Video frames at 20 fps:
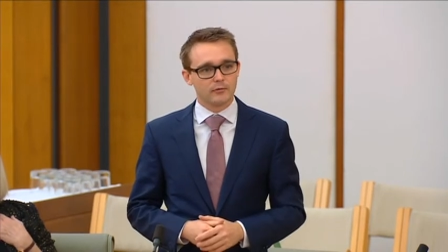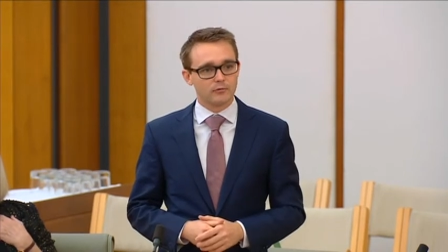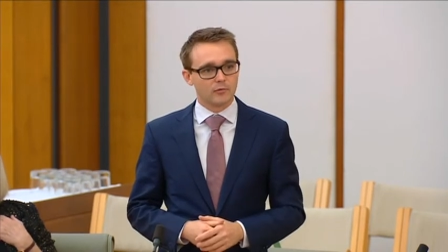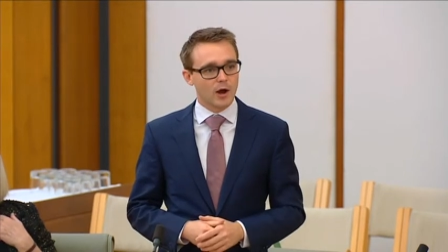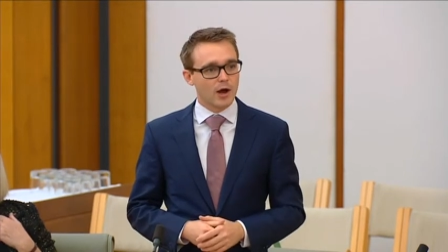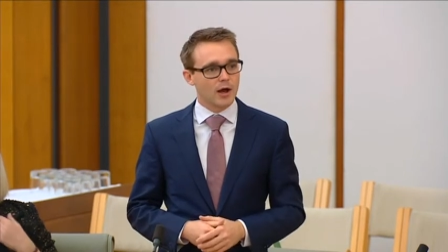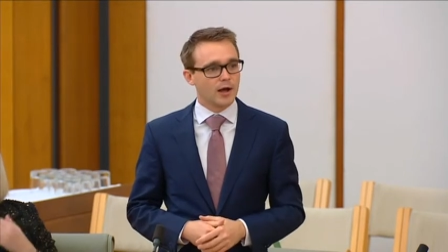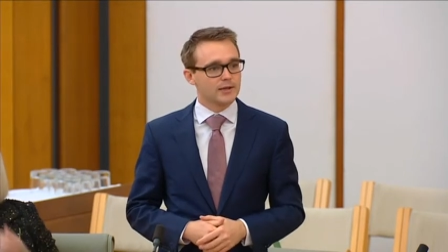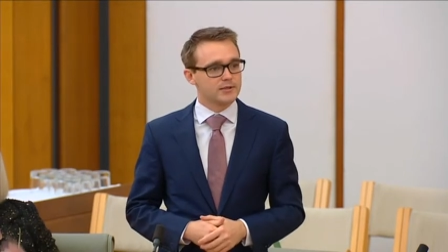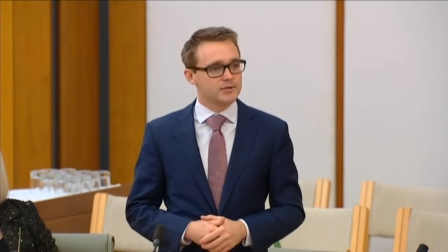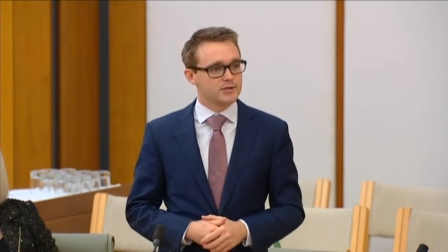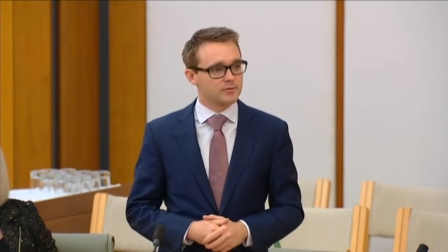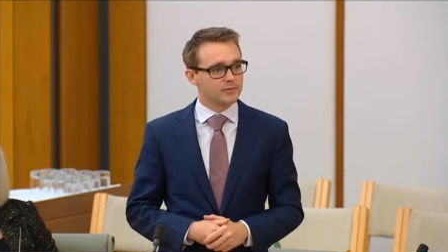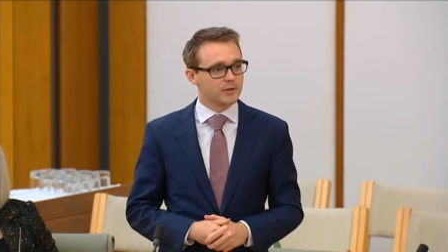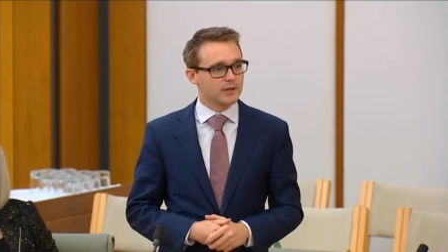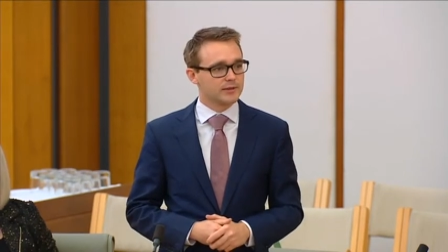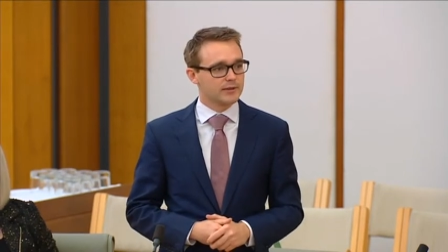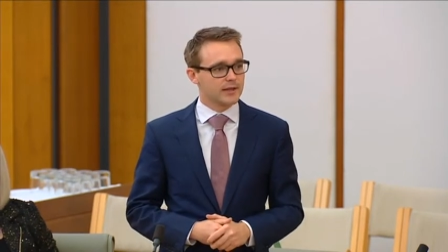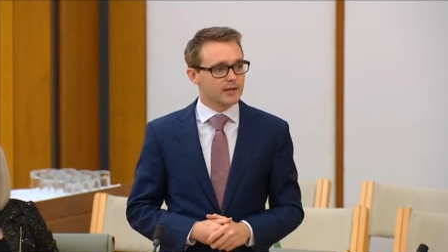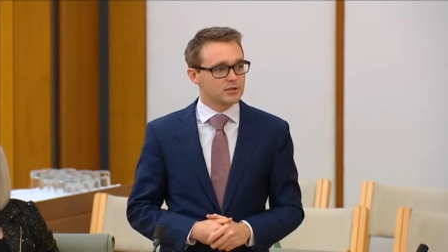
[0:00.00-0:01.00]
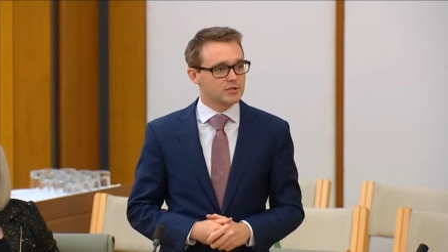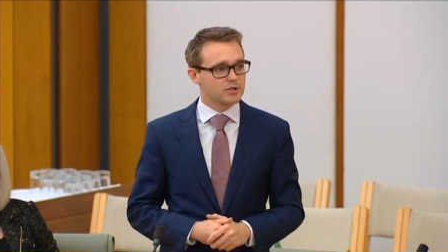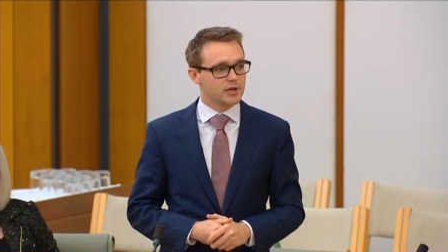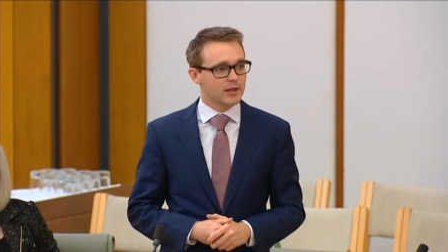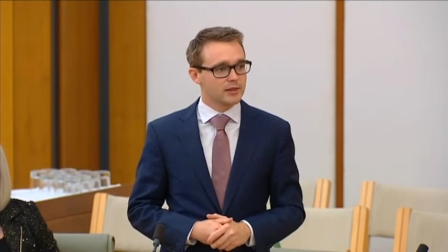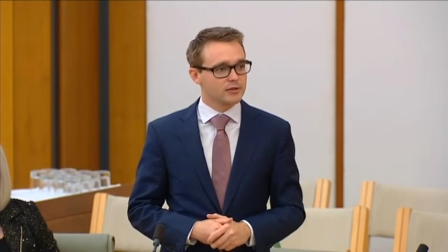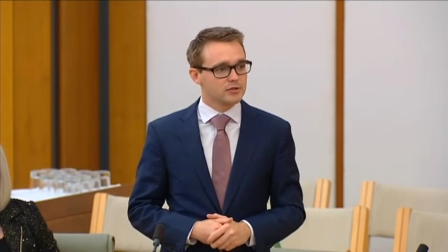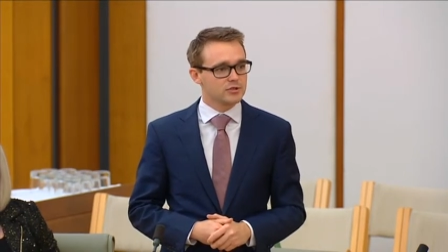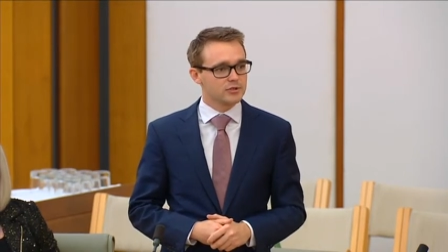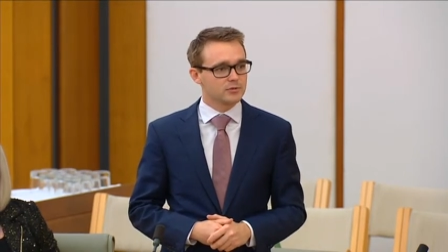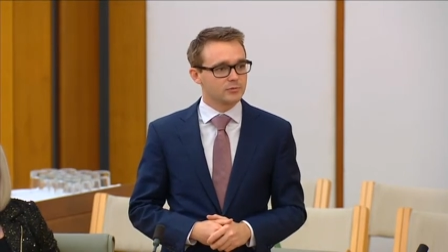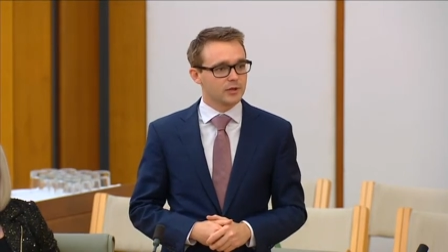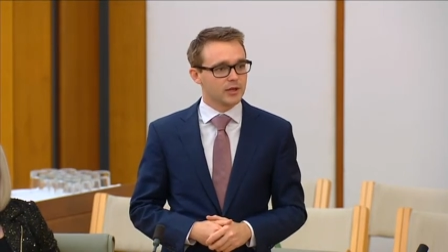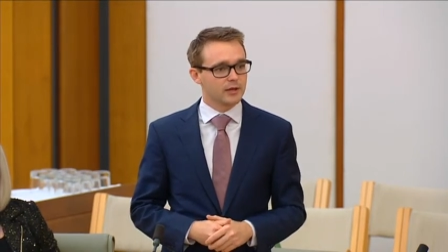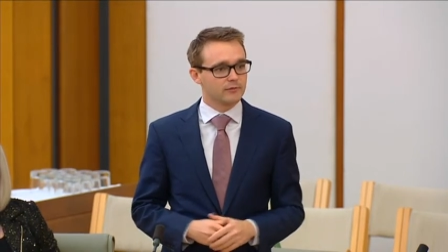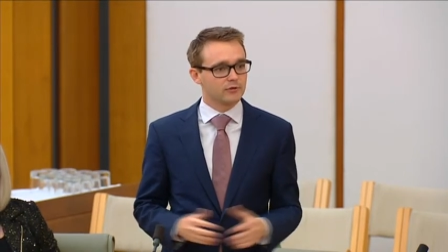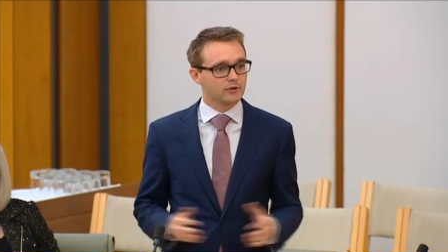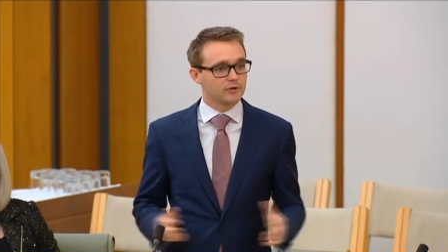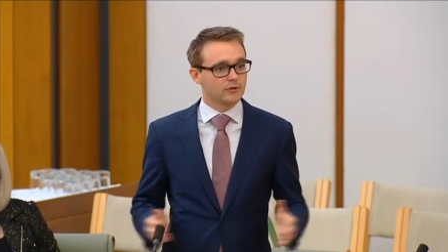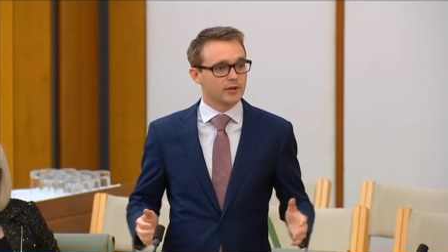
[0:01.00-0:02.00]
rise to meet that challenge, and we
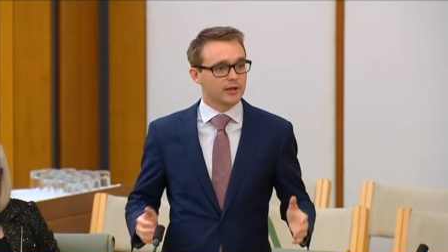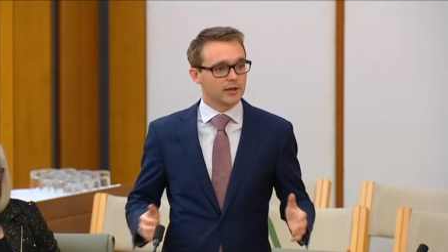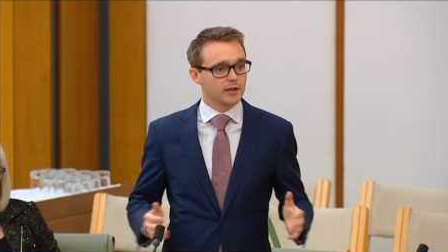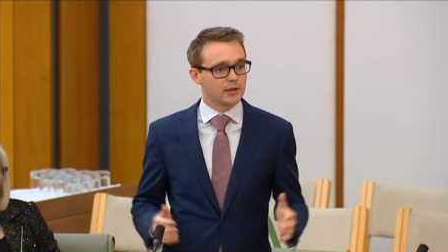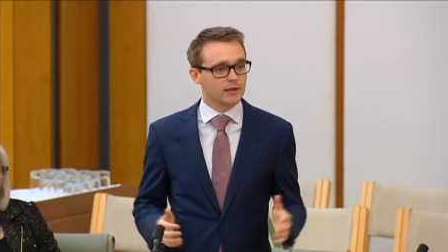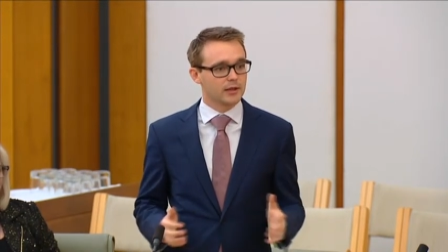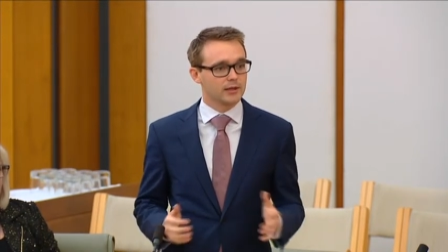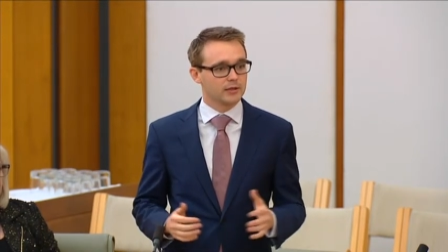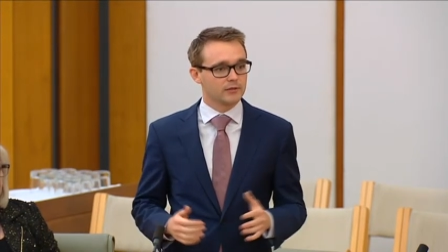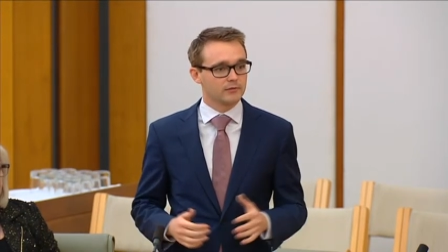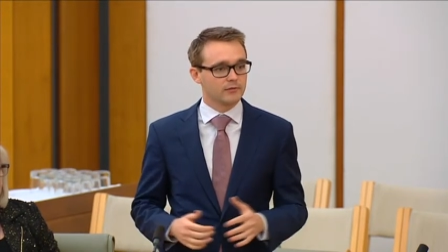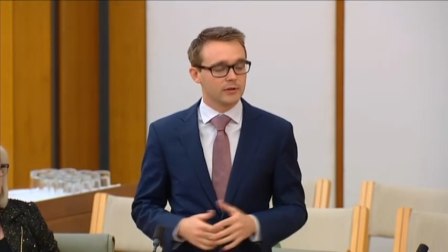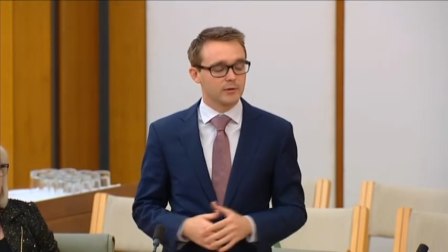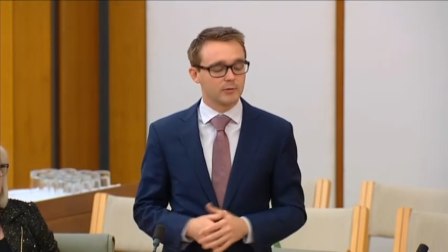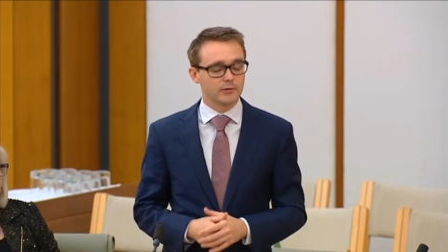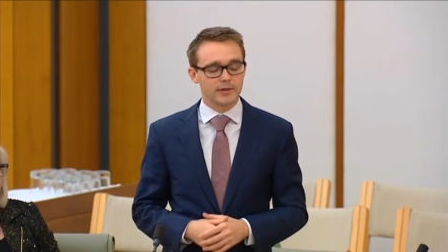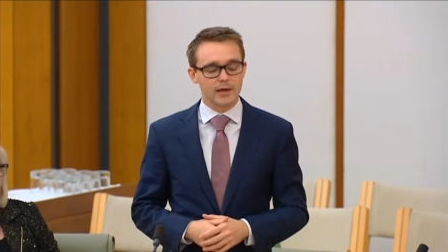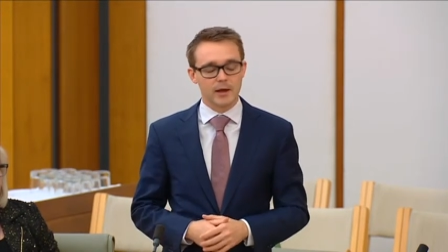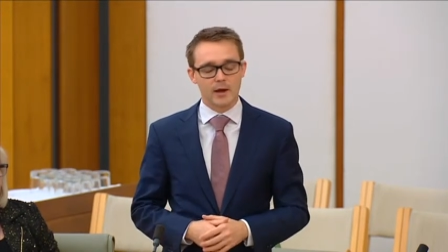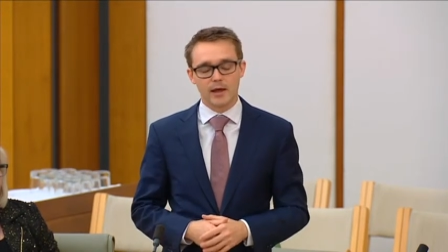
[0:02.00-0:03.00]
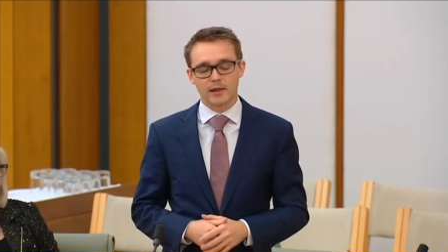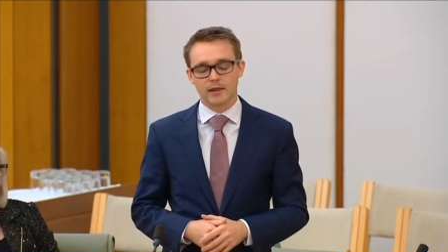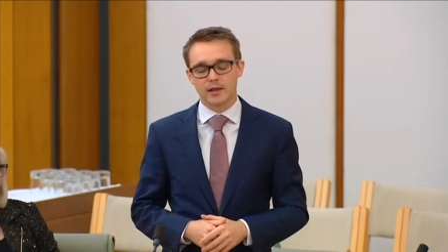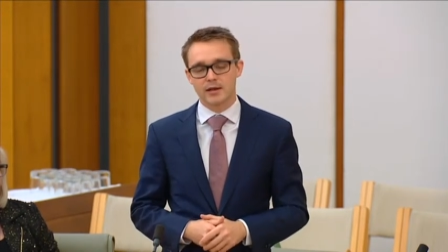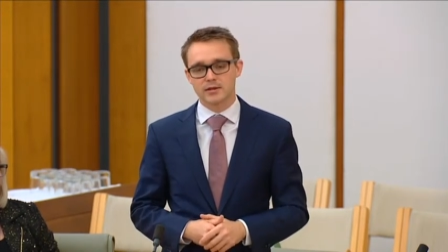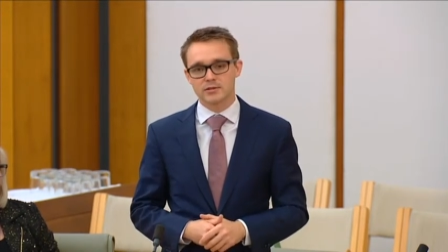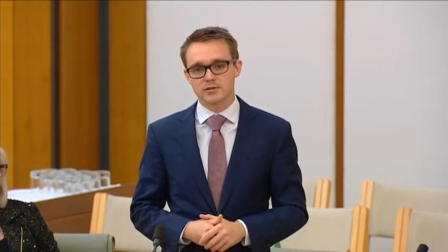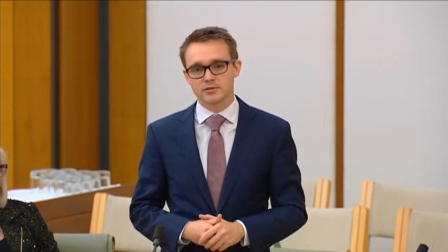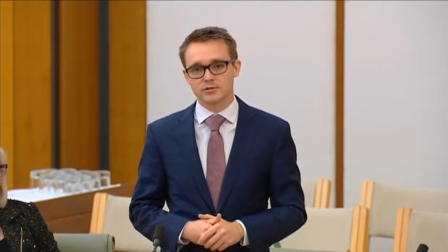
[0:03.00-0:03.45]
have to do that collectively with our allies.